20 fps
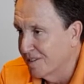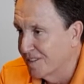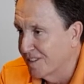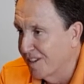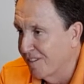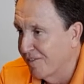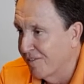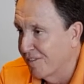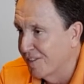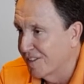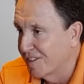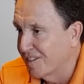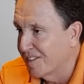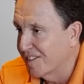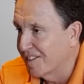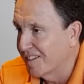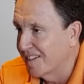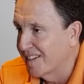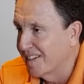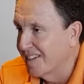
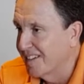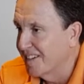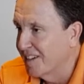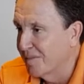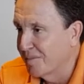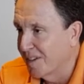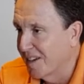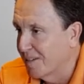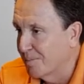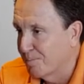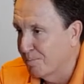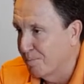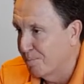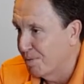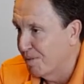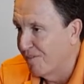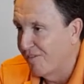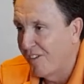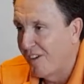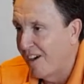difference. It
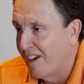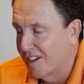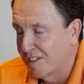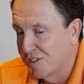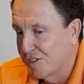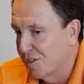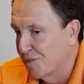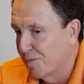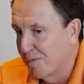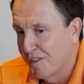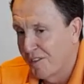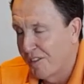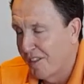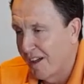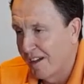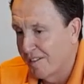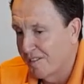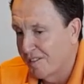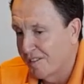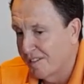provides you with
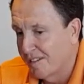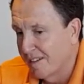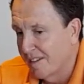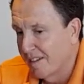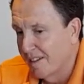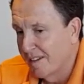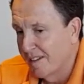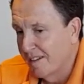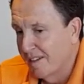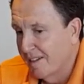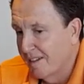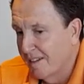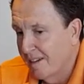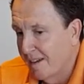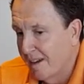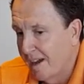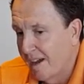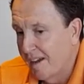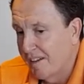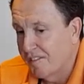those
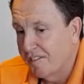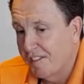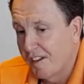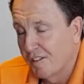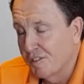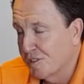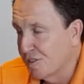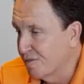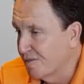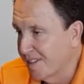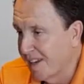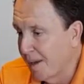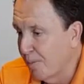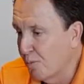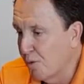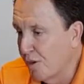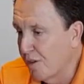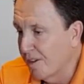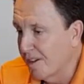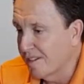social
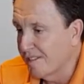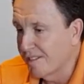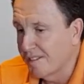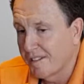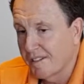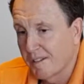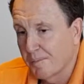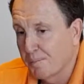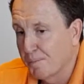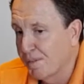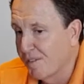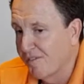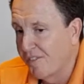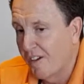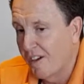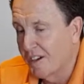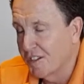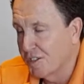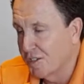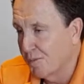networks. It
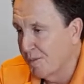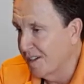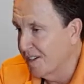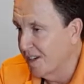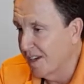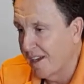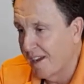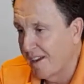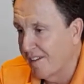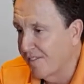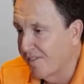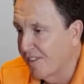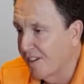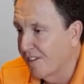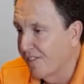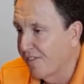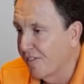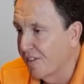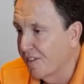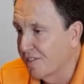provides you when you're going for your
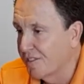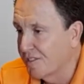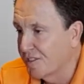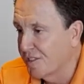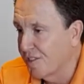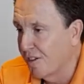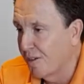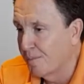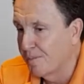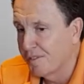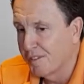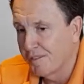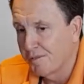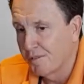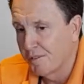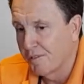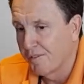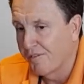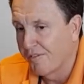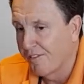first jobs
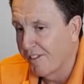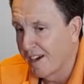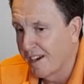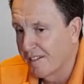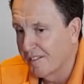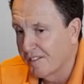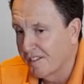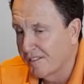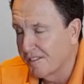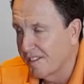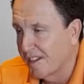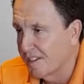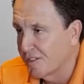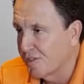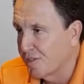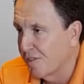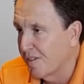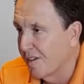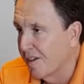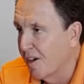through friends,
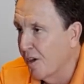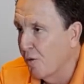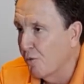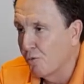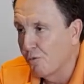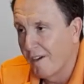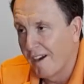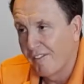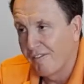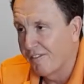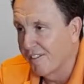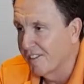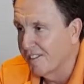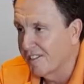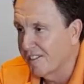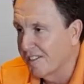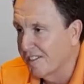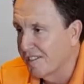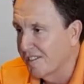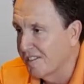etc.
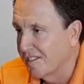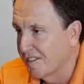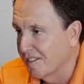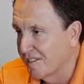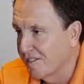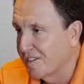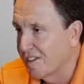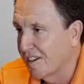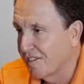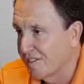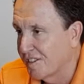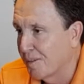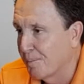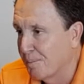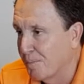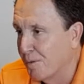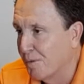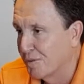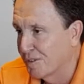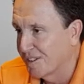References. It is just
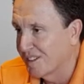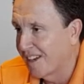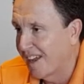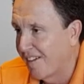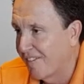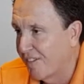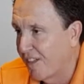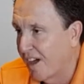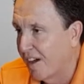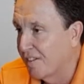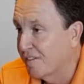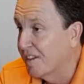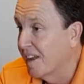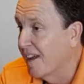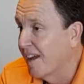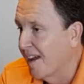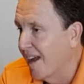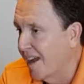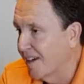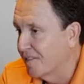important to have those,
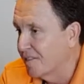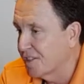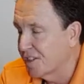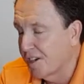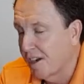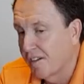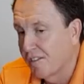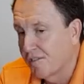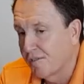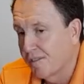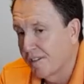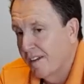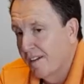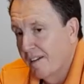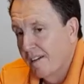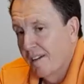and it shows,